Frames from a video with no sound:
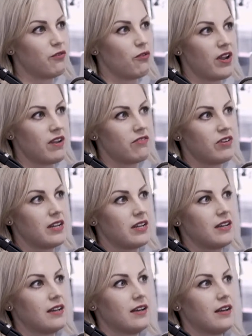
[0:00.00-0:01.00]
for
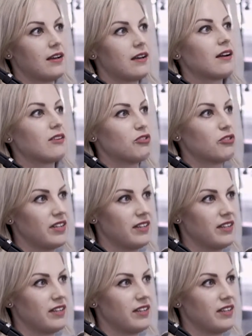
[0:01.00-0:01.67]
every country.